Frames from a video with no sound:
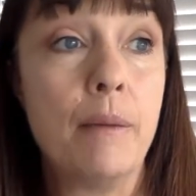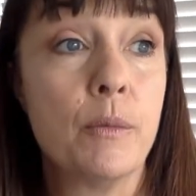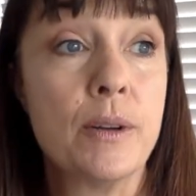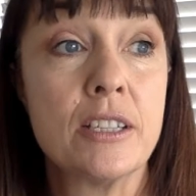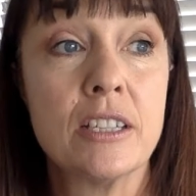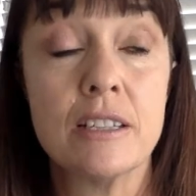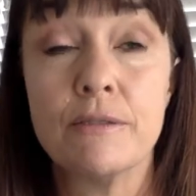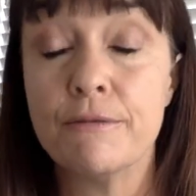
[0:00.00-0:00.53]

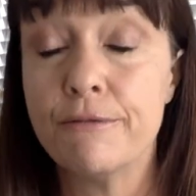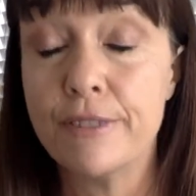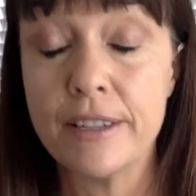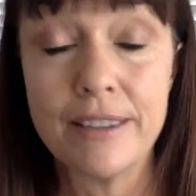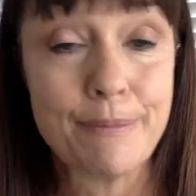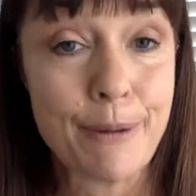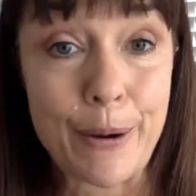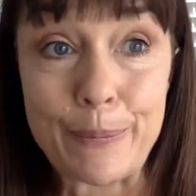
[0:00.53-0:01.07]
which is
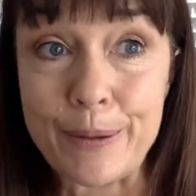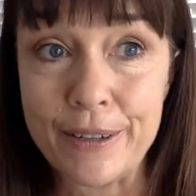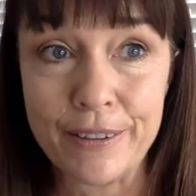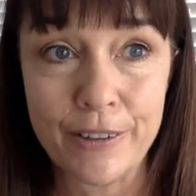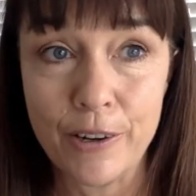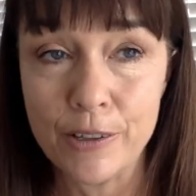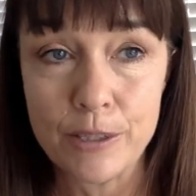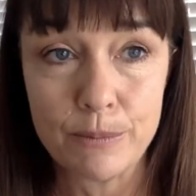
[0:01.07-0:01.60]
very popular in
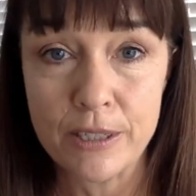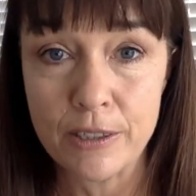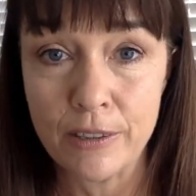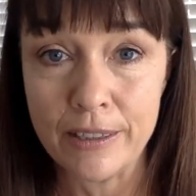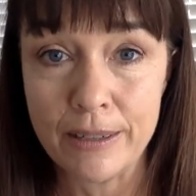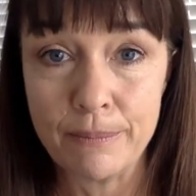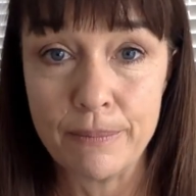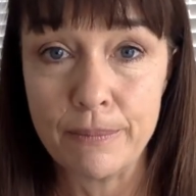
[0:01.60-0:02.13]

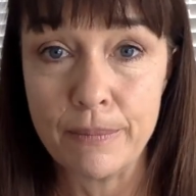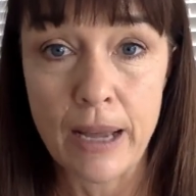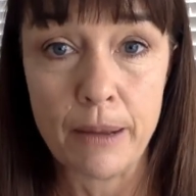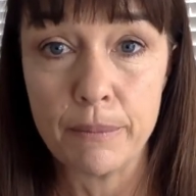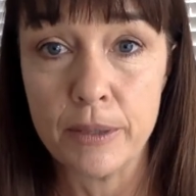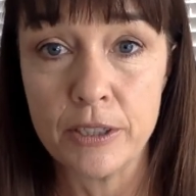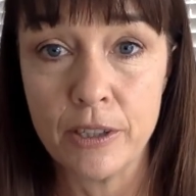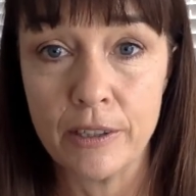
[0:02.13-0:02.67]

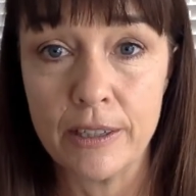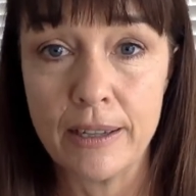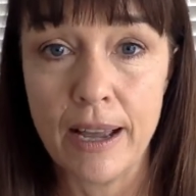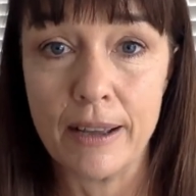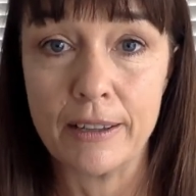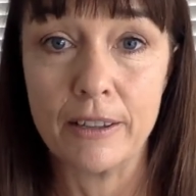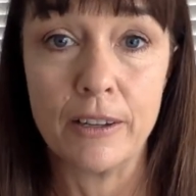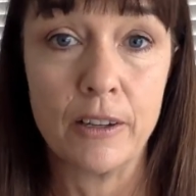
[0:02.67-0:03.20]

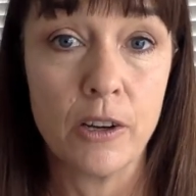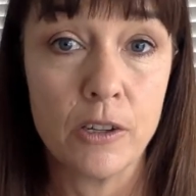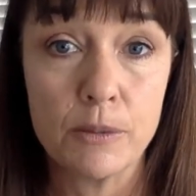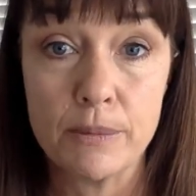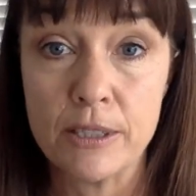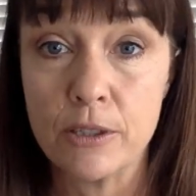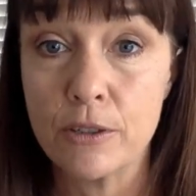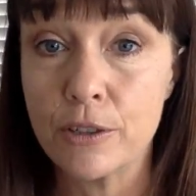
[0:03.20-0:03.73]

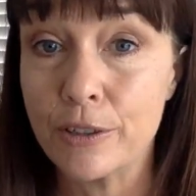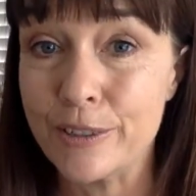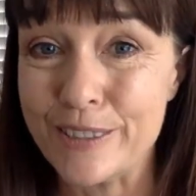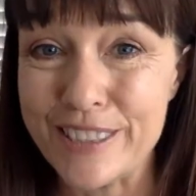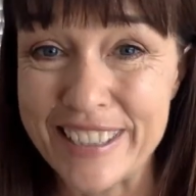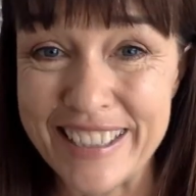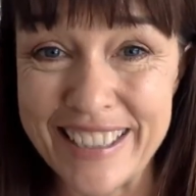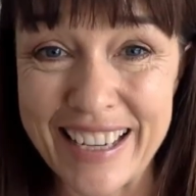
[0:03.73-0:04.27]

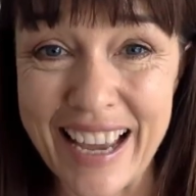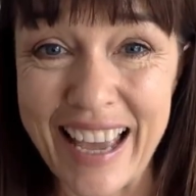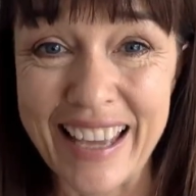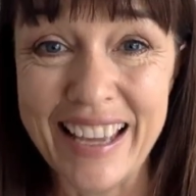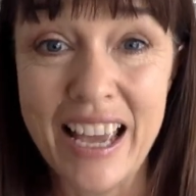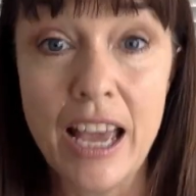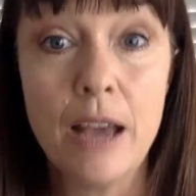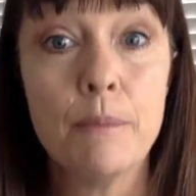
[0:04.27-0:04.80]
cosmeceuticals
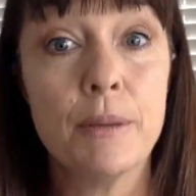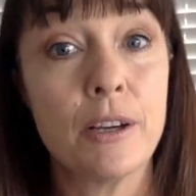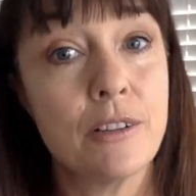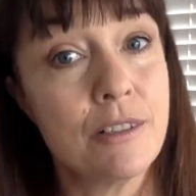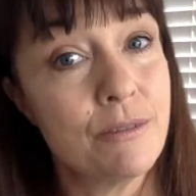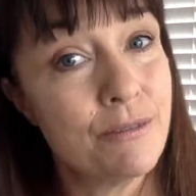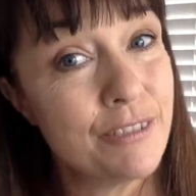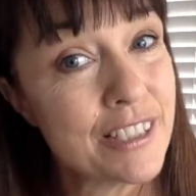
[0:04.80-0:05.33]
today,
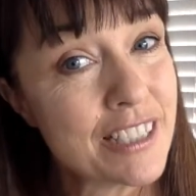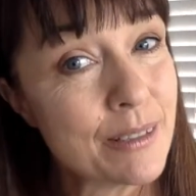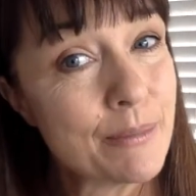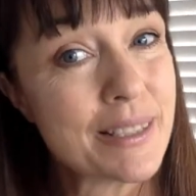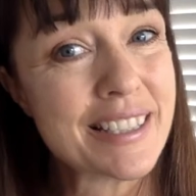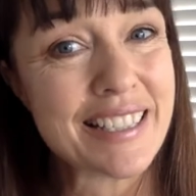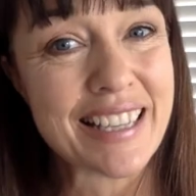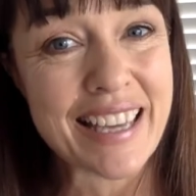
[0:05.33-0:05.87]
because
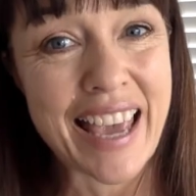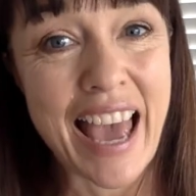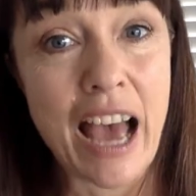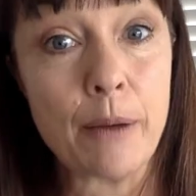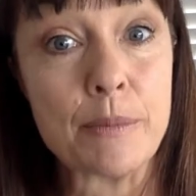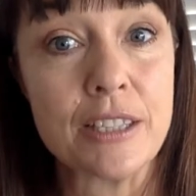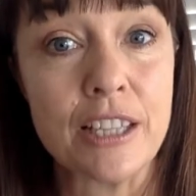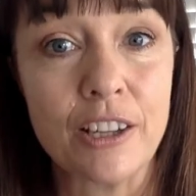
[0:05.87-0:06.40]
vitamin C
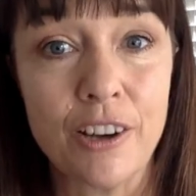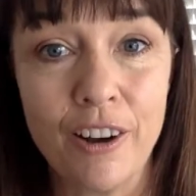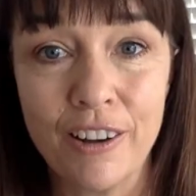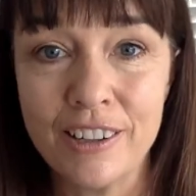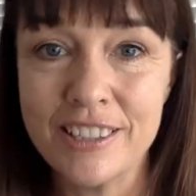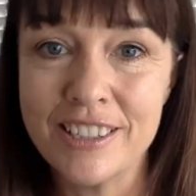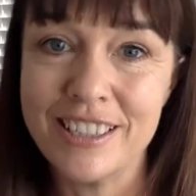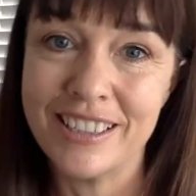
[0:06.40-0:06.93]
helps the
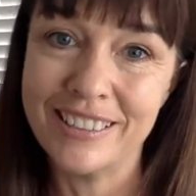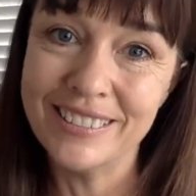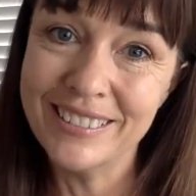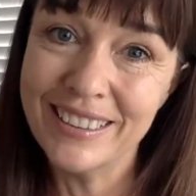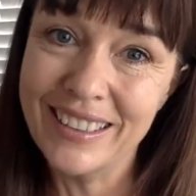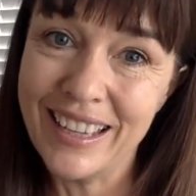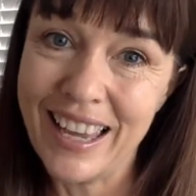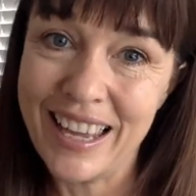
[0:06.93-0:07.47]

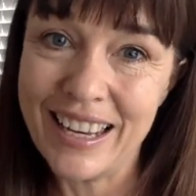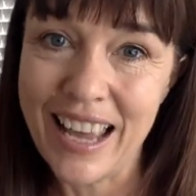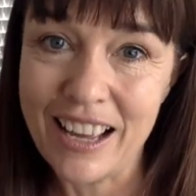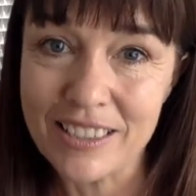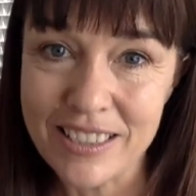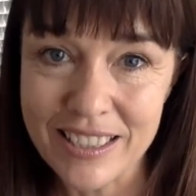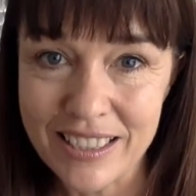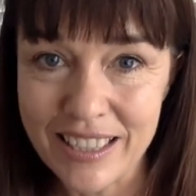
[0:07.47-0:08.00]
collagen in our
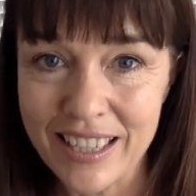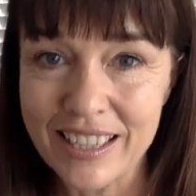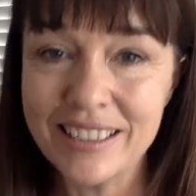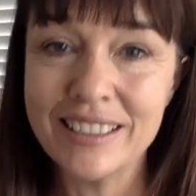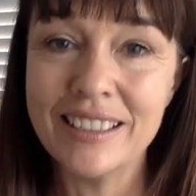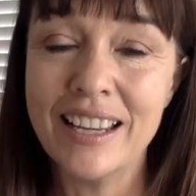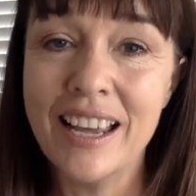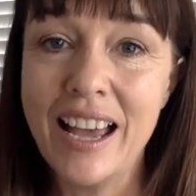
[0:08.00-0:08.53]

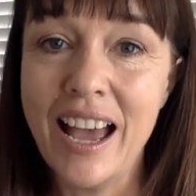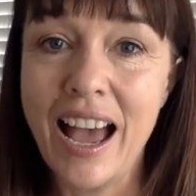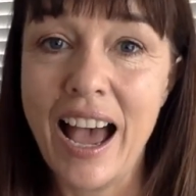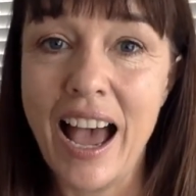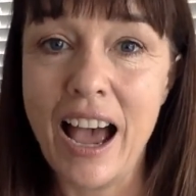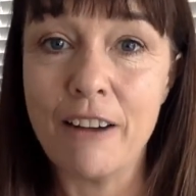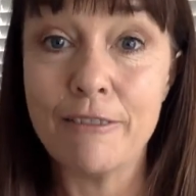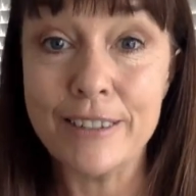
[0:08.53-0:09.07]
skin
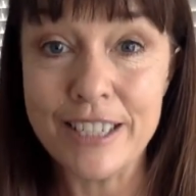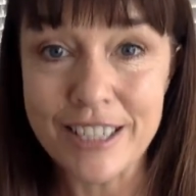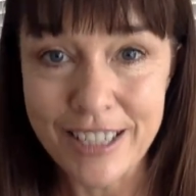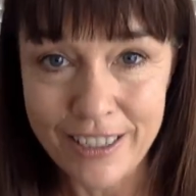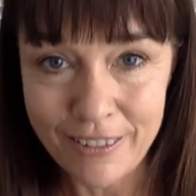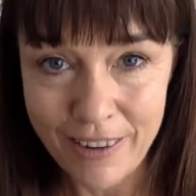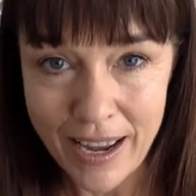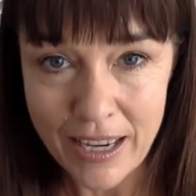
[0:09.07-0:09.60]

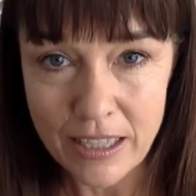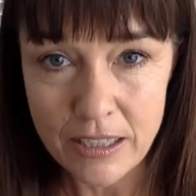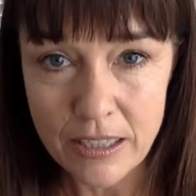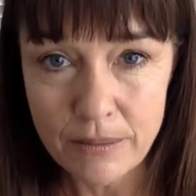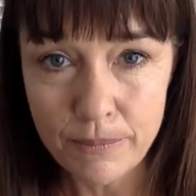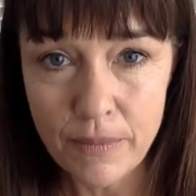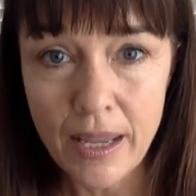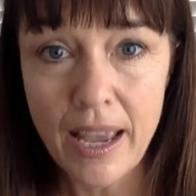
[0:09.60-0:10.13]
regenerate.
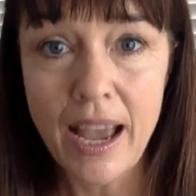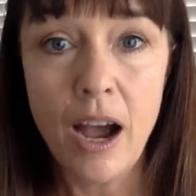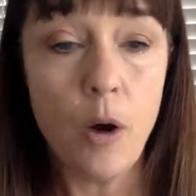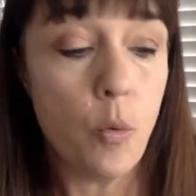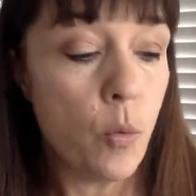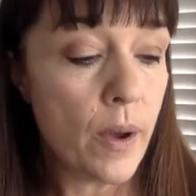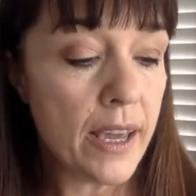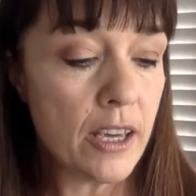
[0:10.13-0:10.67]

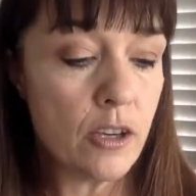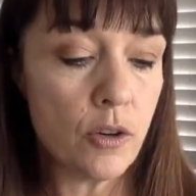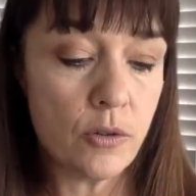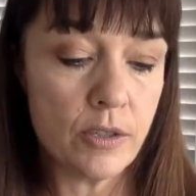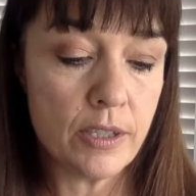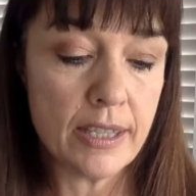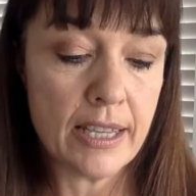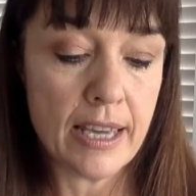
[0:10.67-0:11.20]
We
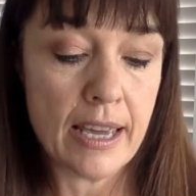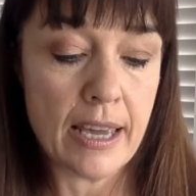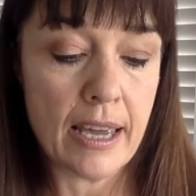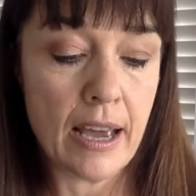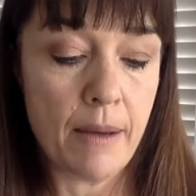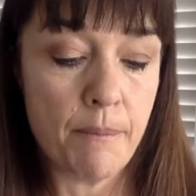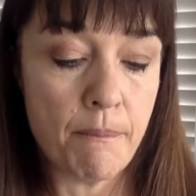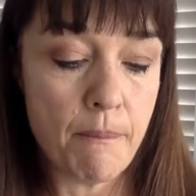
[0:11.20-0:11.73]
use
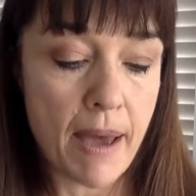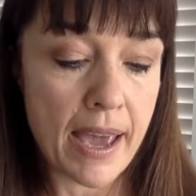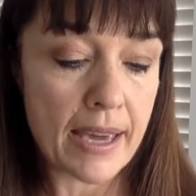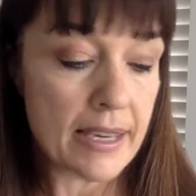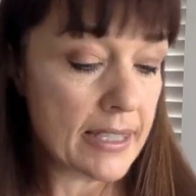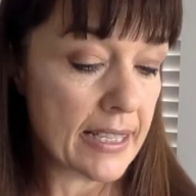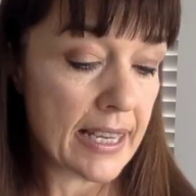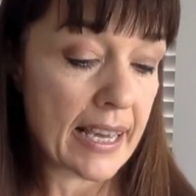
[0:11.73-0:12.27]
the
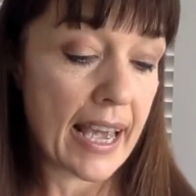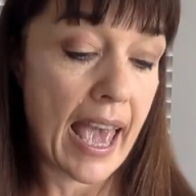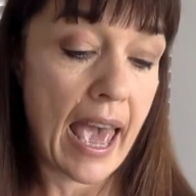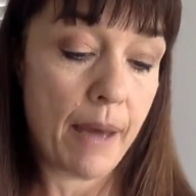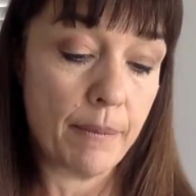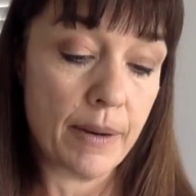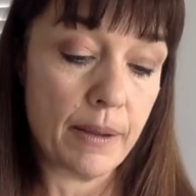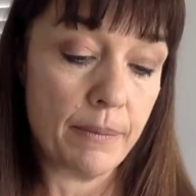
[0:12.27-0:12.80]
amazing
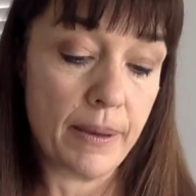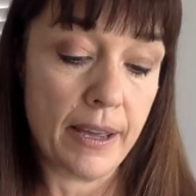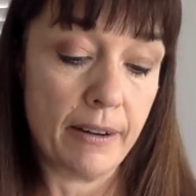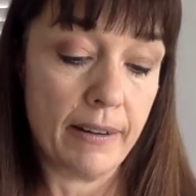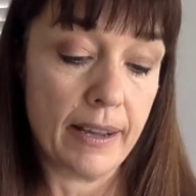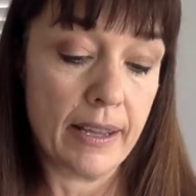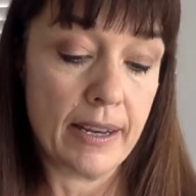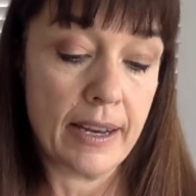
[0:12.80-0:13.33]
amla
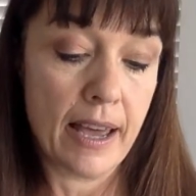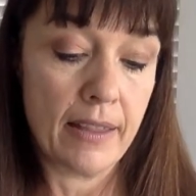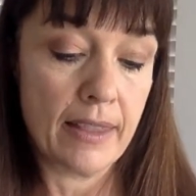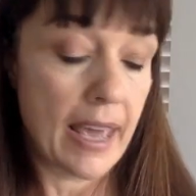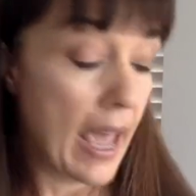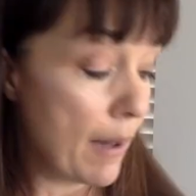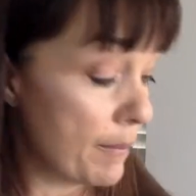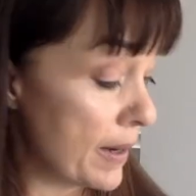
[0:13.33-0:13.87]
berry. Now
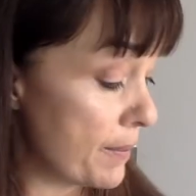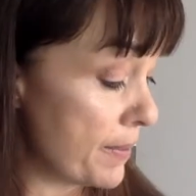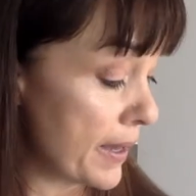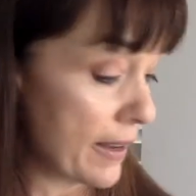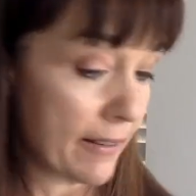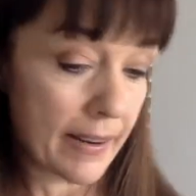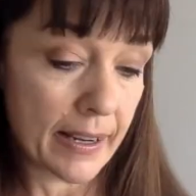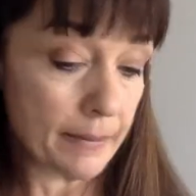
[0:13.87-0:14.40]
the amla
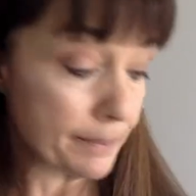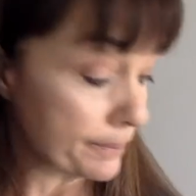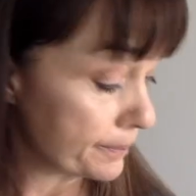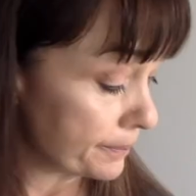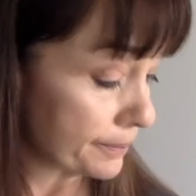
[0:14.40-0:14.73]
berry,